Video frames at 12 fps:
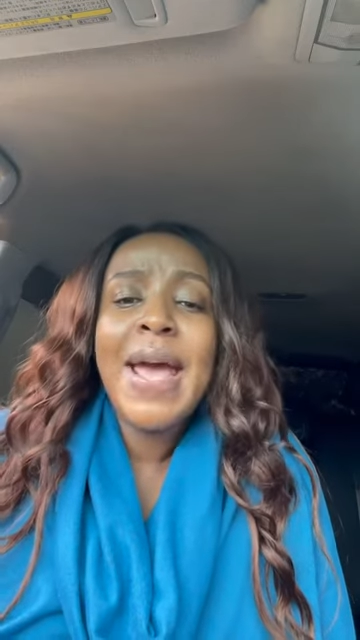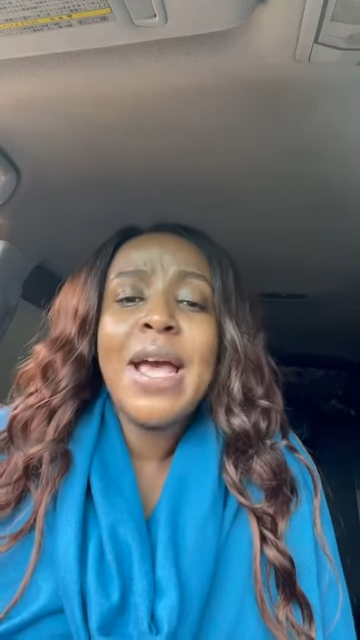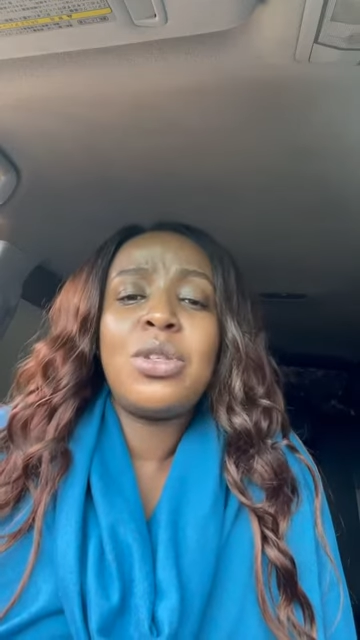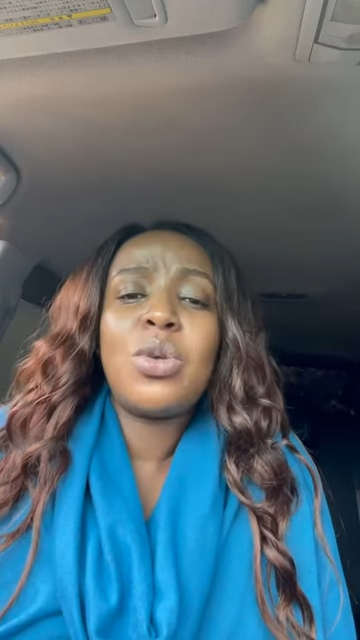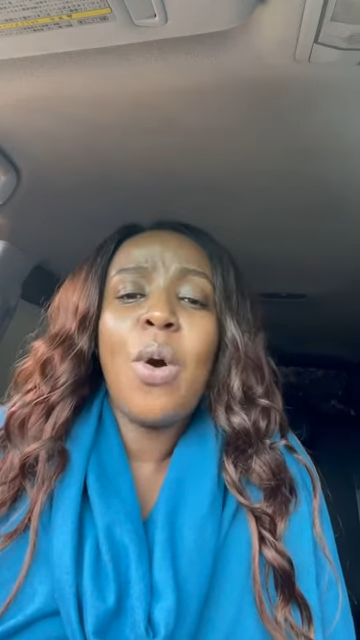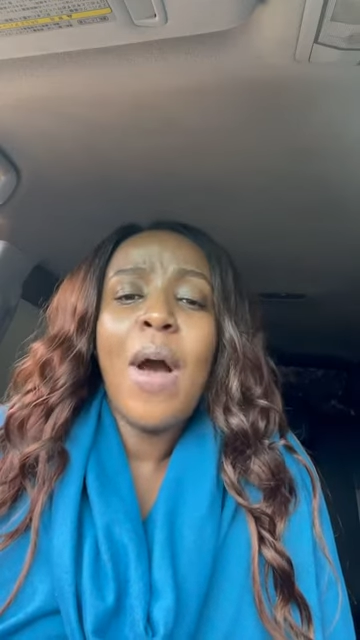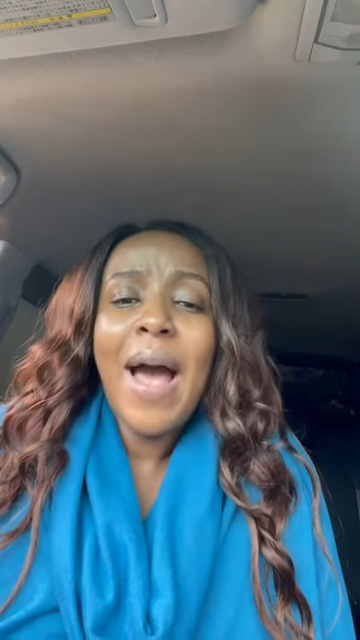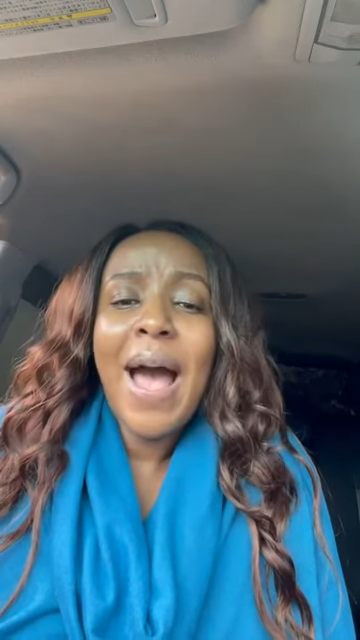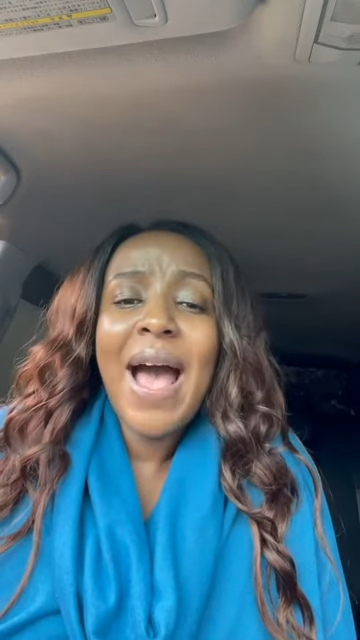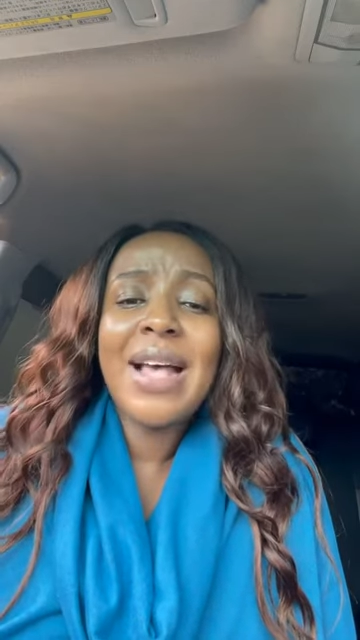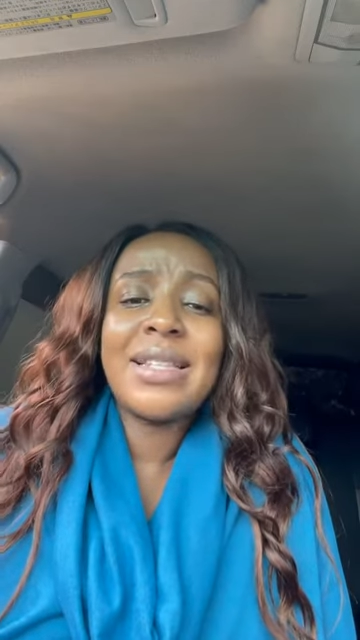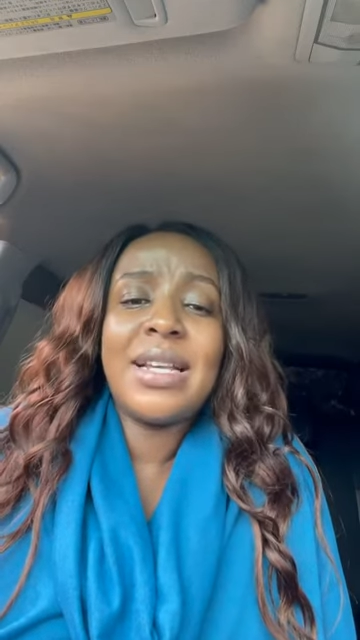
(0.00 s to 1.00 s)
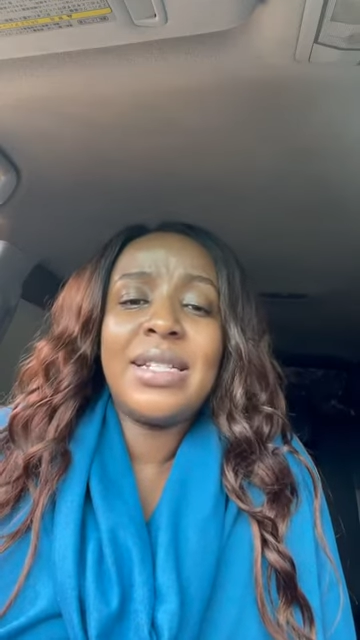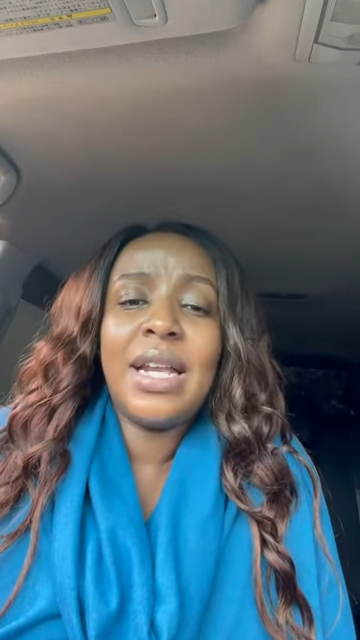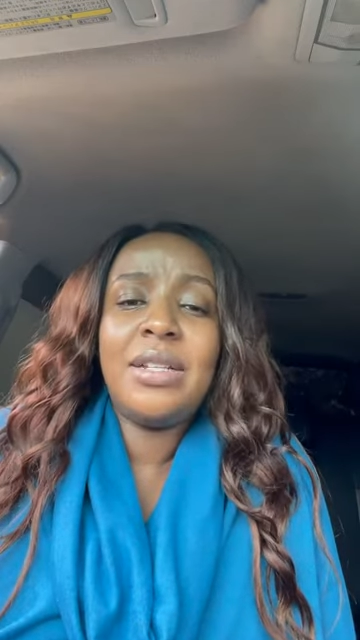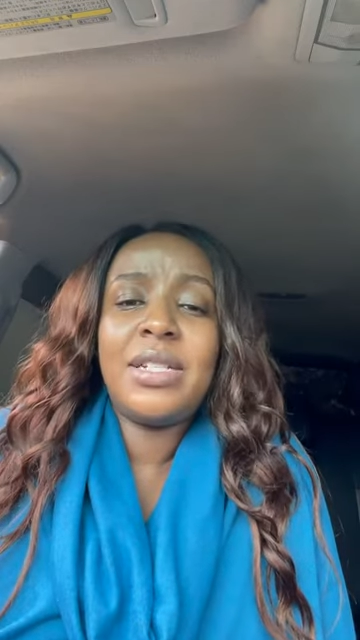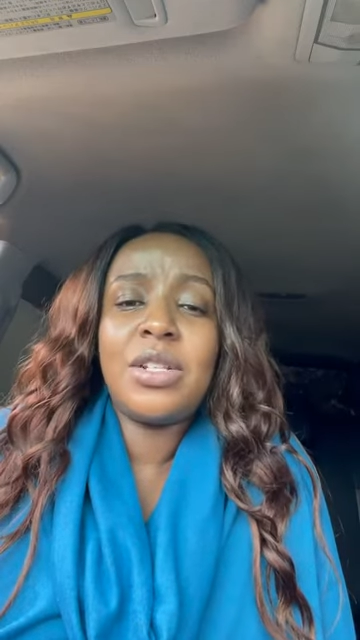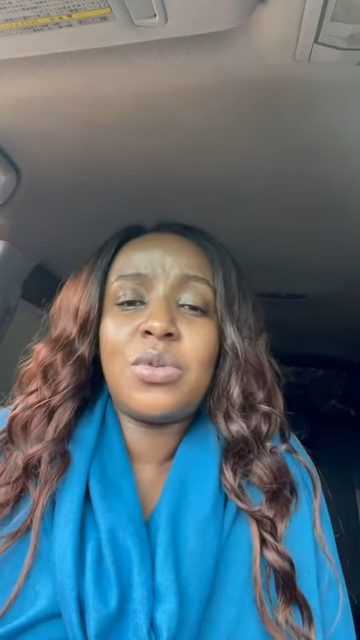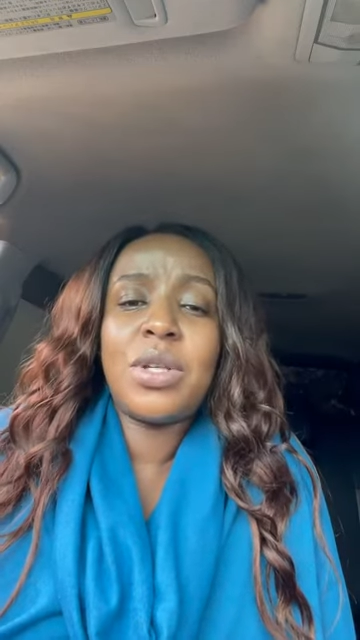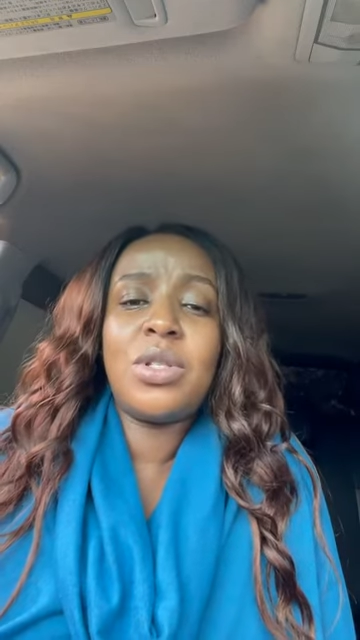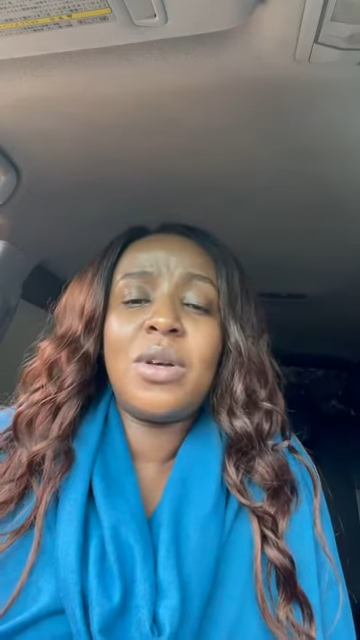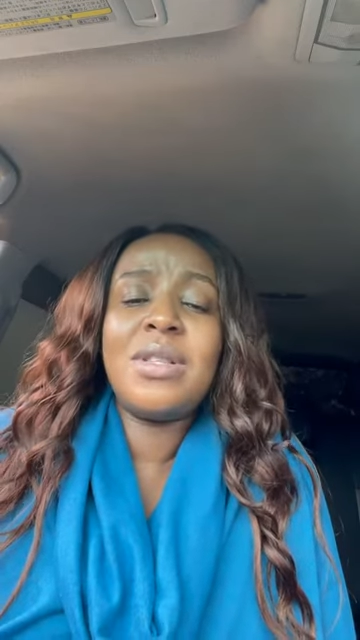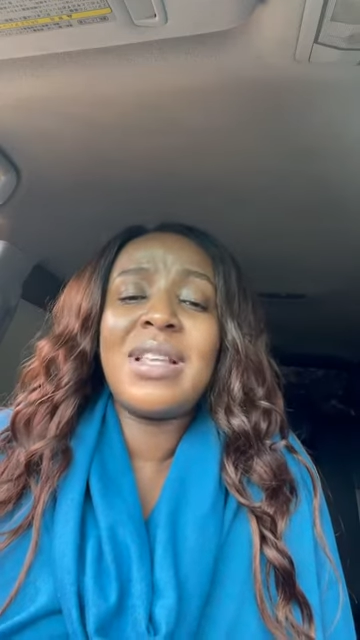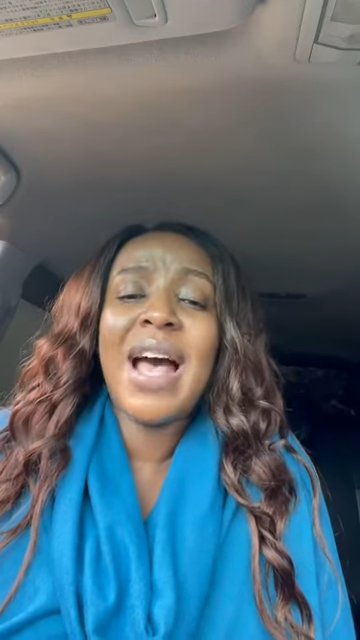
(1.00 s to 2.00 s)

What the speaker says: So ask intelligent questions.